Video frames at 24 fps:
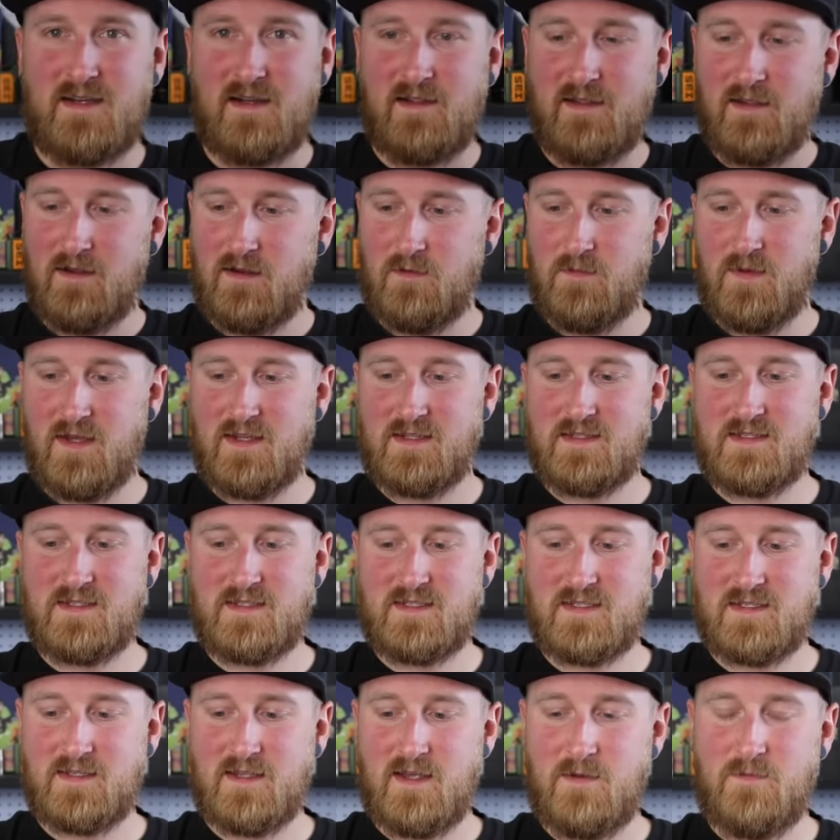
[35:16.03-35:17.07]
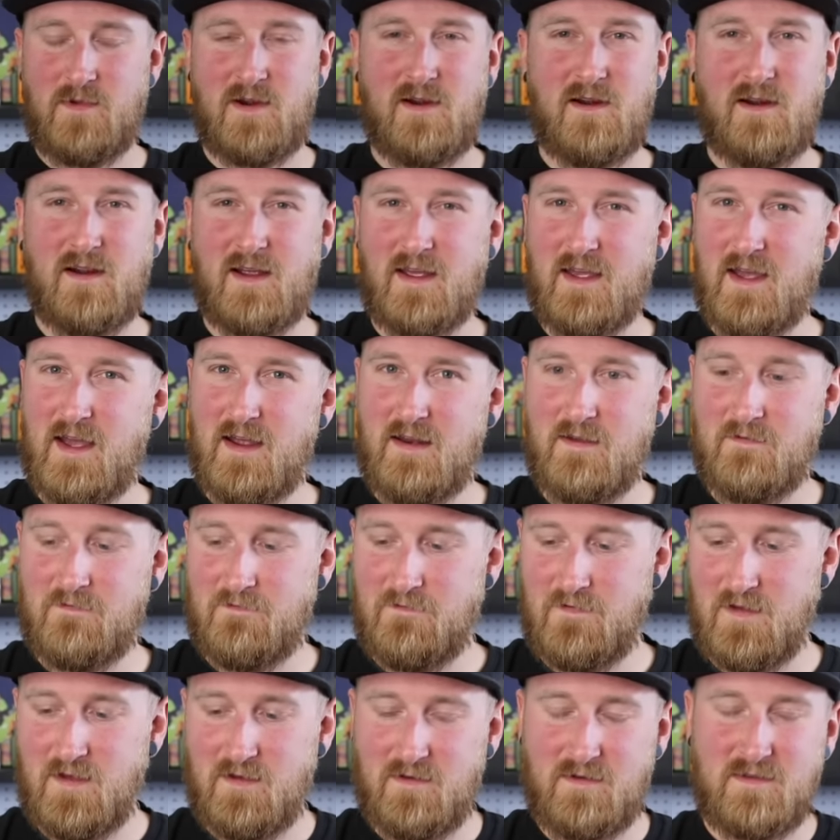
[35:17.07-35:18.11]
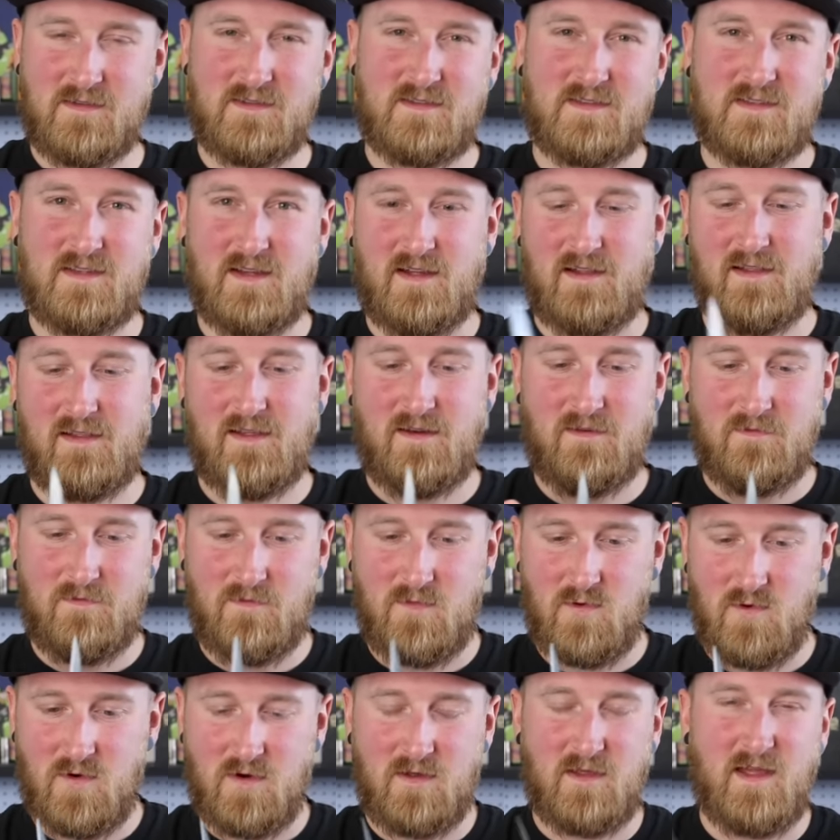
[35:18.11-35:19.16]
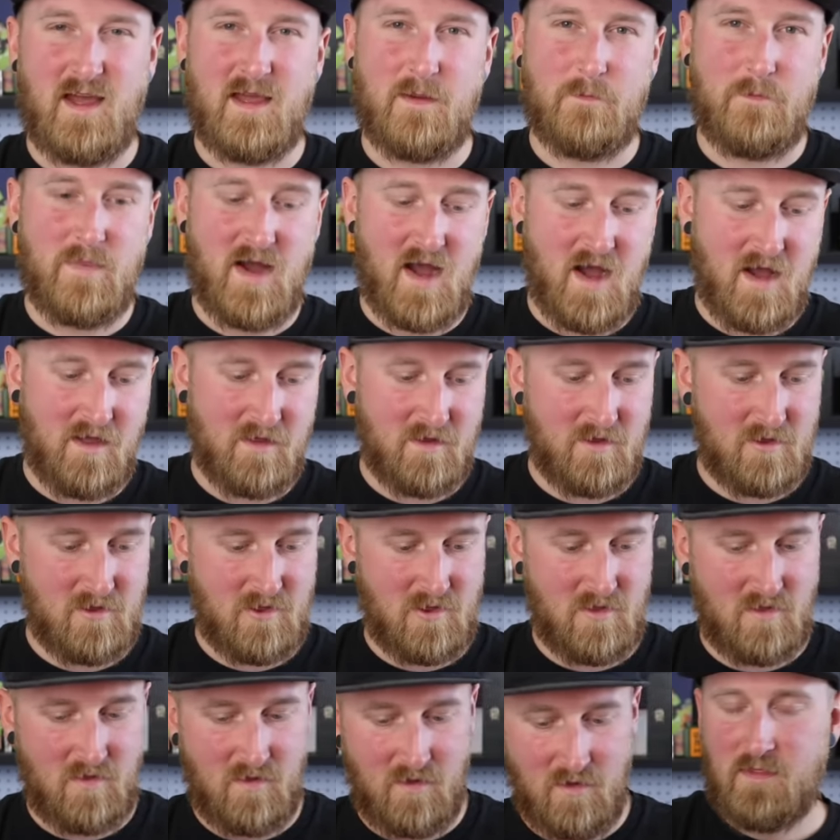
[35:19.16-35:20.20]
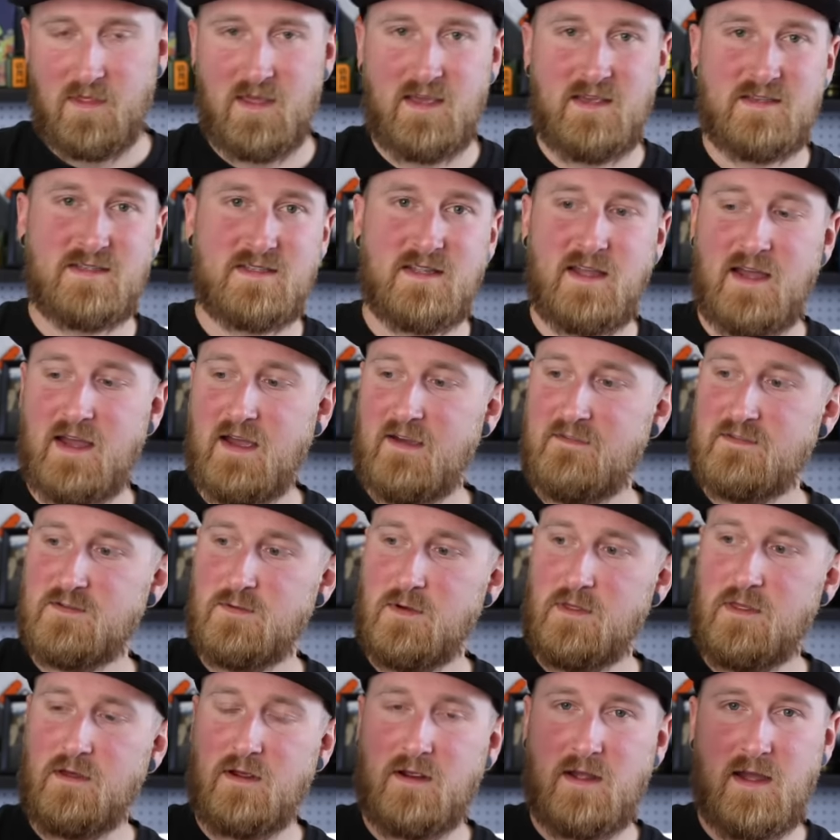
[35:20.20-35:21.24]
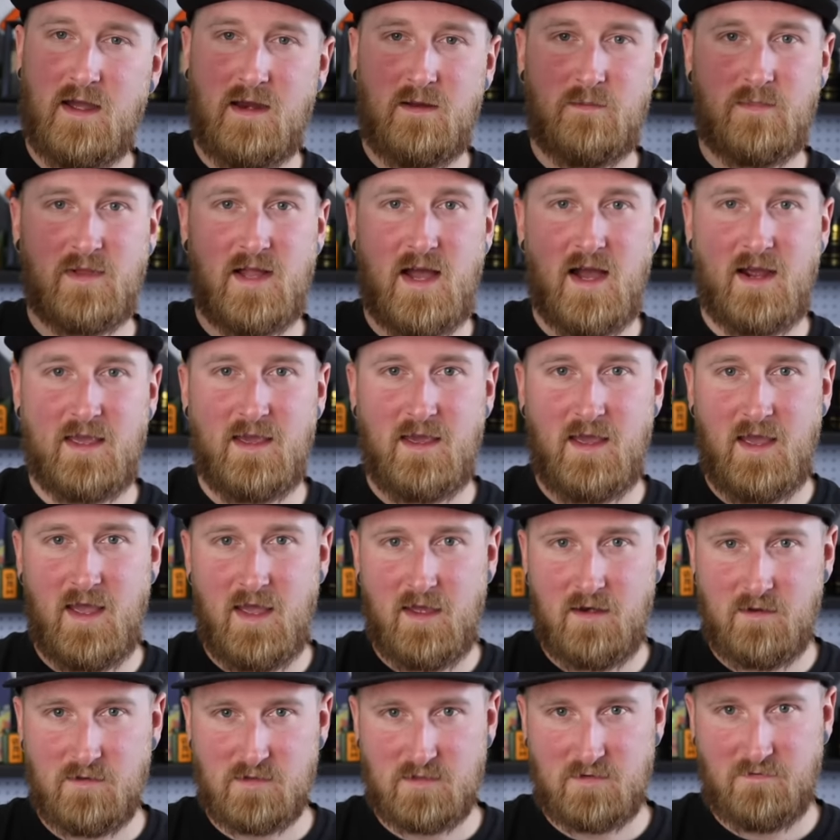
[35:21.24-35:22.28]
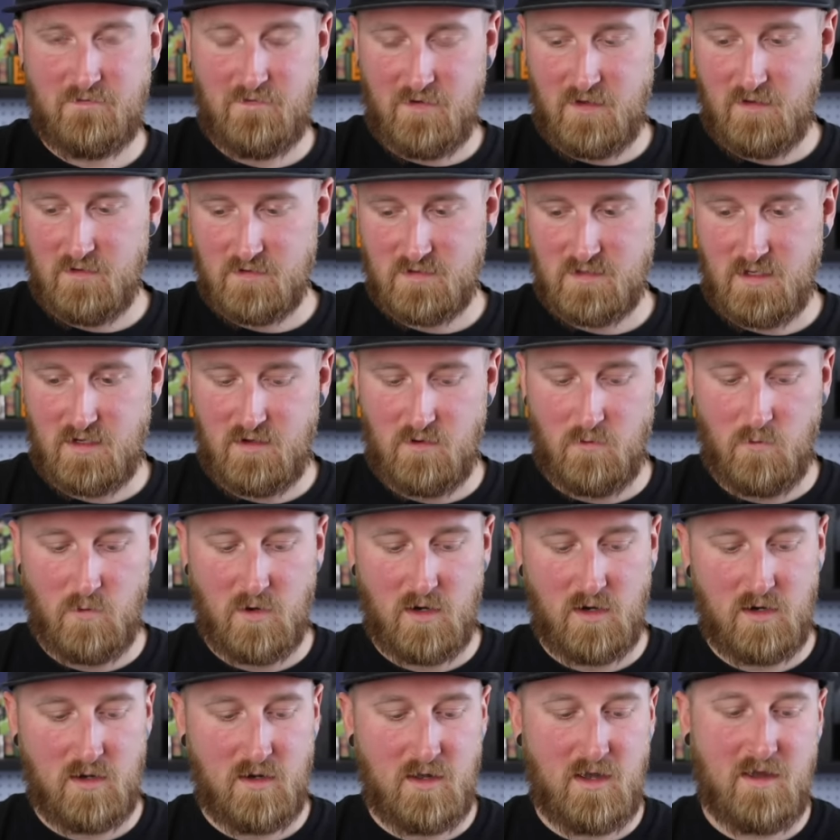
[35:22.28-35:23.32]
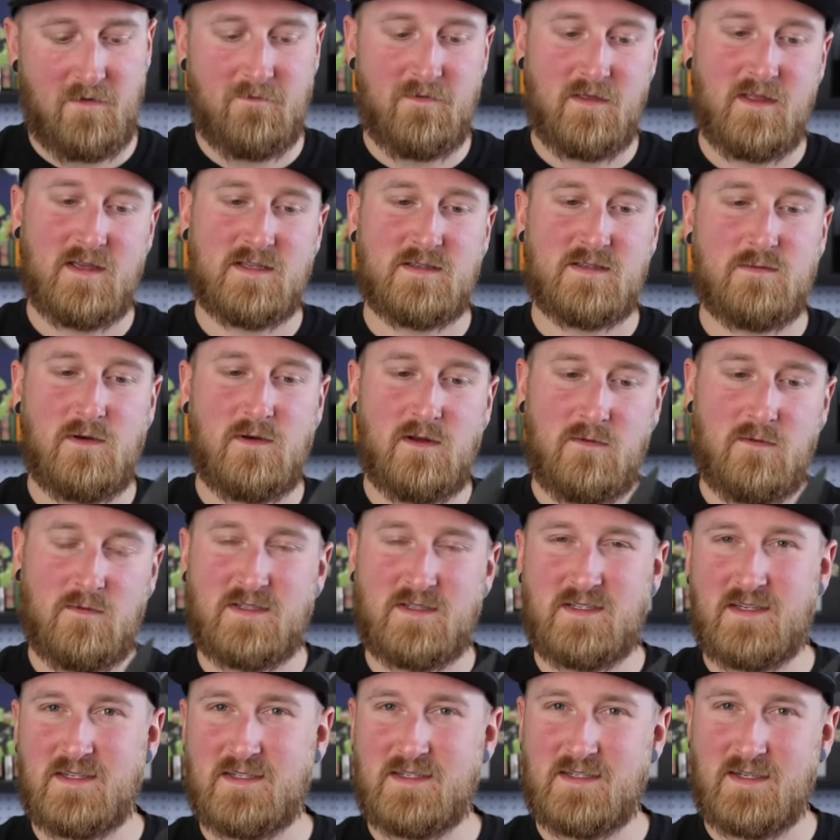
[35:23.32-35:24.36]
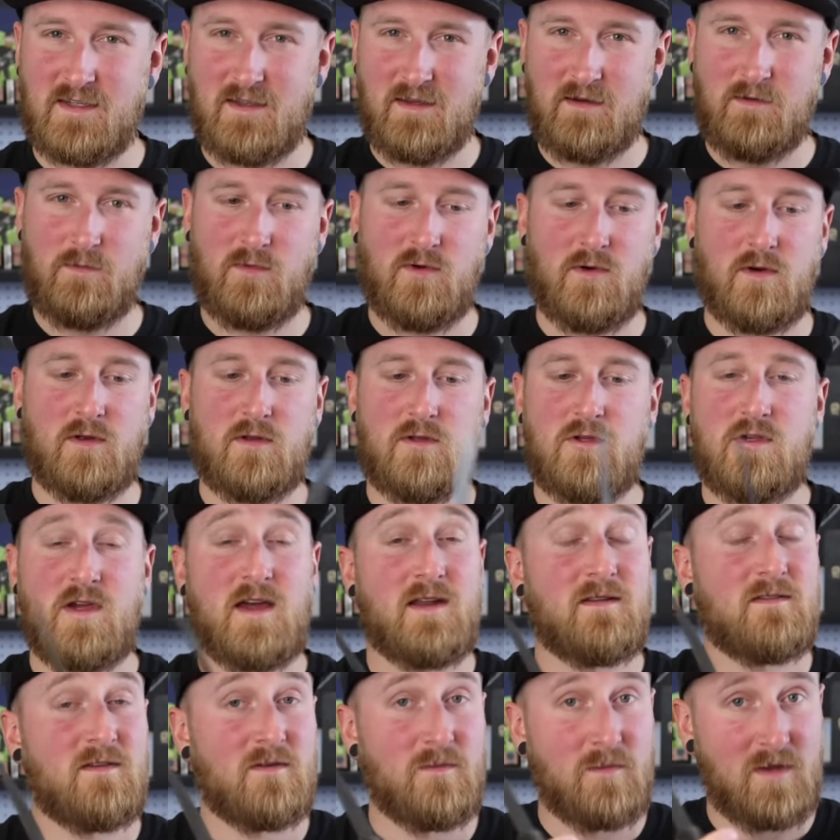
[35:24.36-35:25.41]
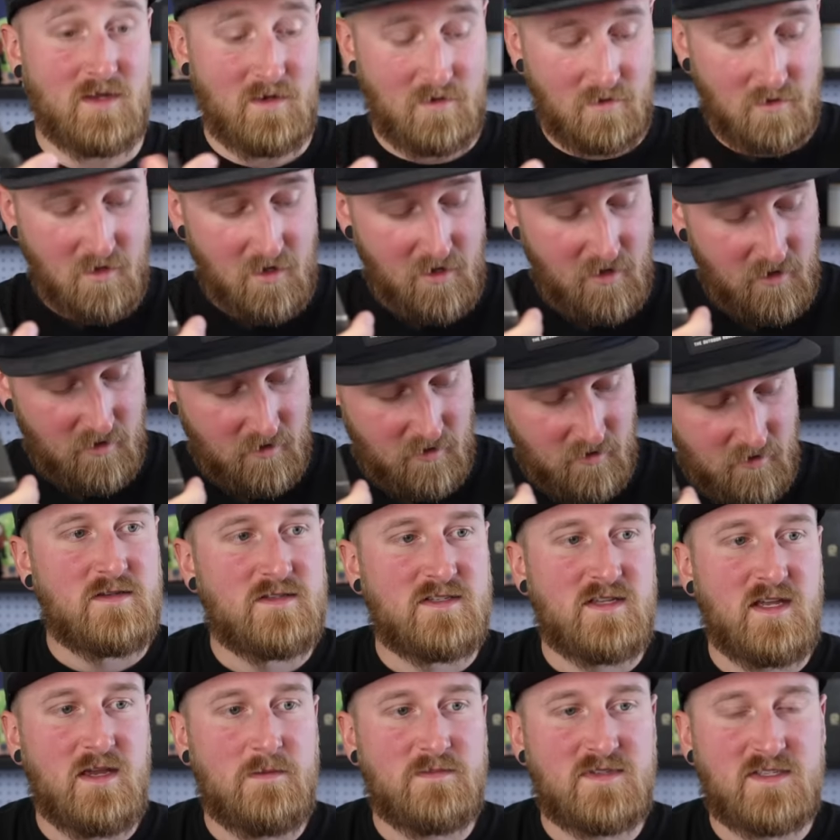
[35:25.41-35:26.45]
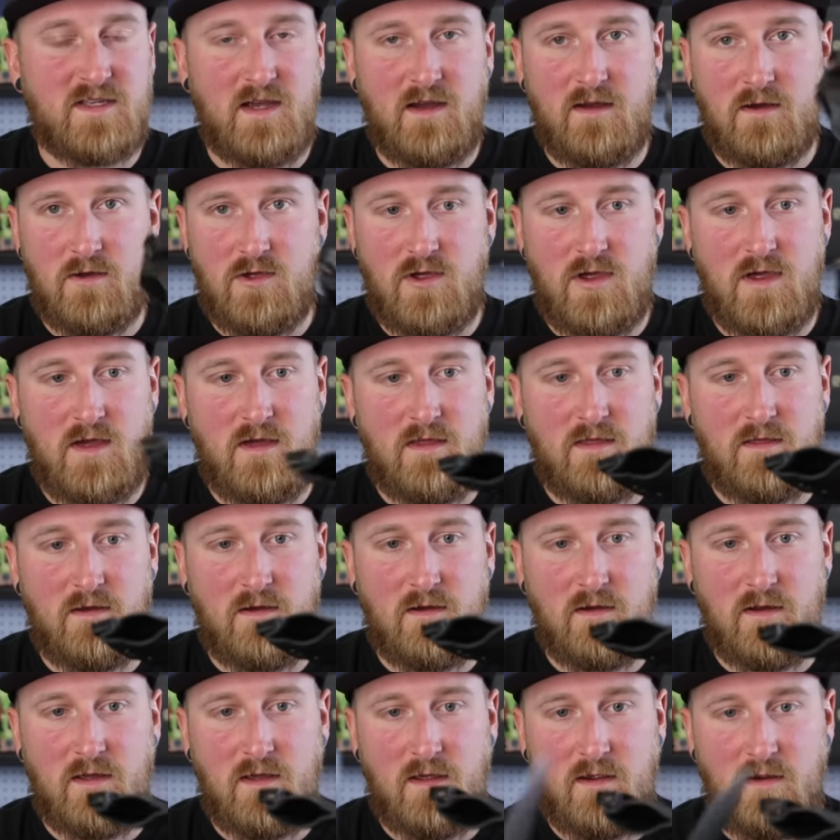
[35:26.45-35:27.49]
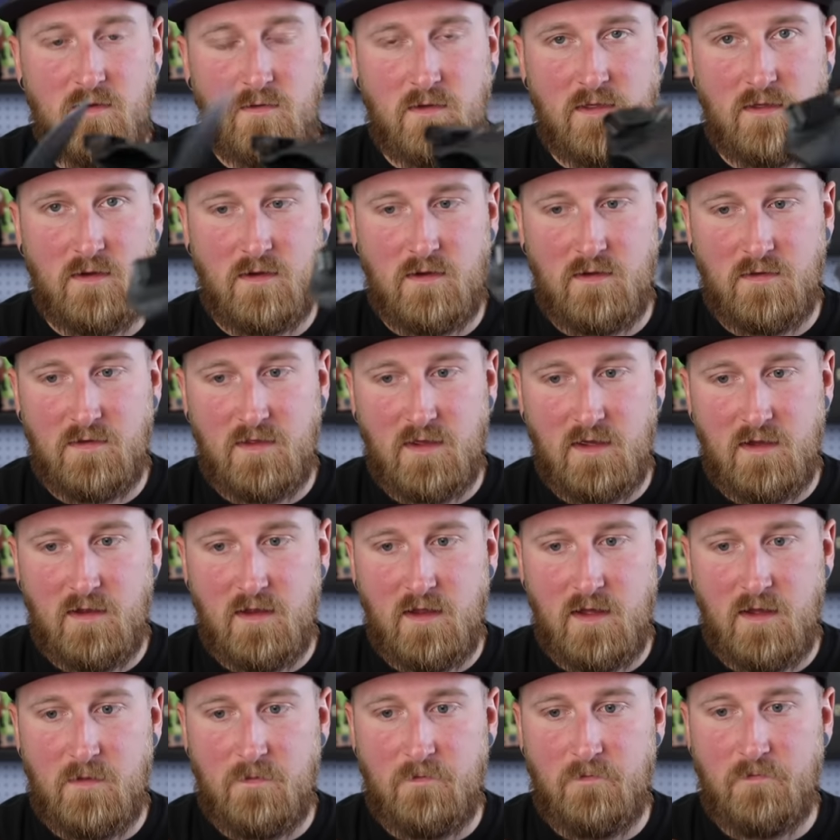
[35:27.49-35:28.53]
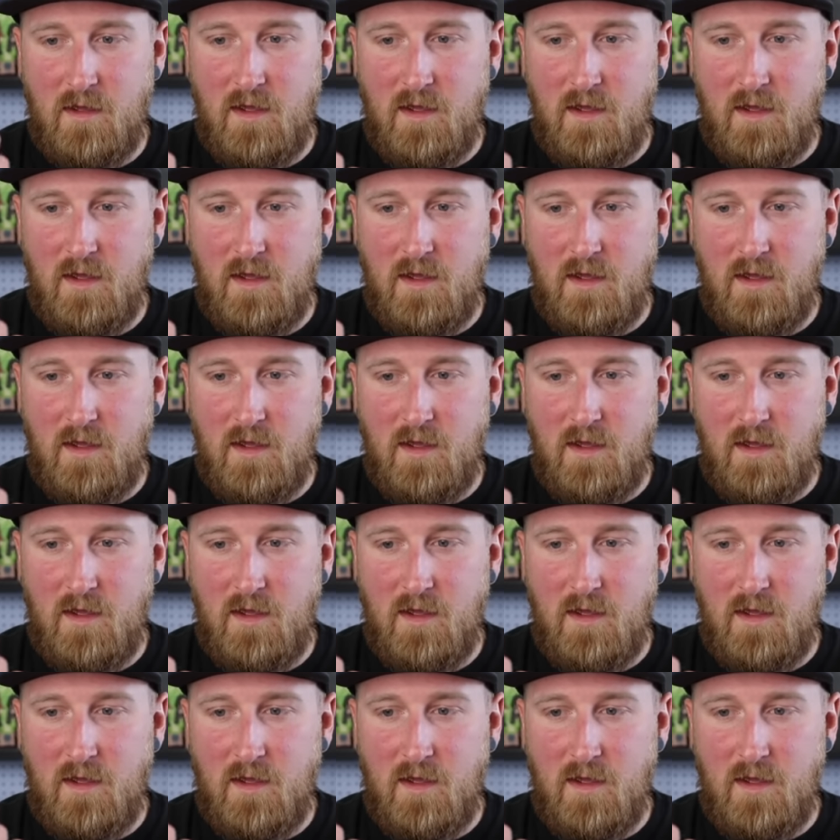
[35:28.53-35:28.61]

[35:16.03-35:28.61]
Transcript: a little bit slimmer. It kind of feels a little more like polished. These knives with their kind of blocky handles feels like a work knife, and this one was just a little more gentleman-like. Same style sheath on here with the UltiClip.